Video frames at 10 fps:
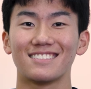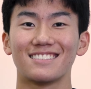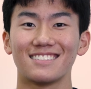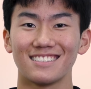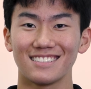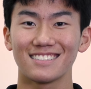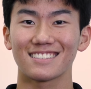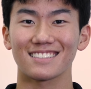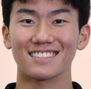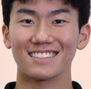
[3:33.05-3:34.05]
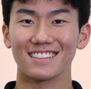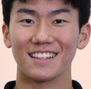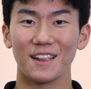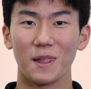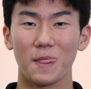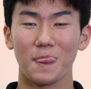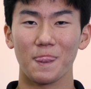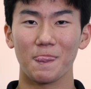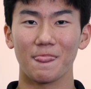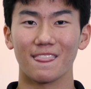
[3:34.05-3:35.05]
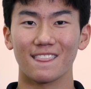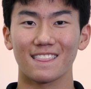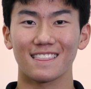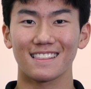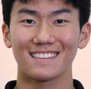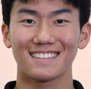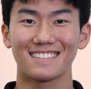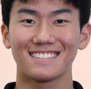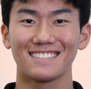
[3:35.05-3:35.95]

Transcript: (silent)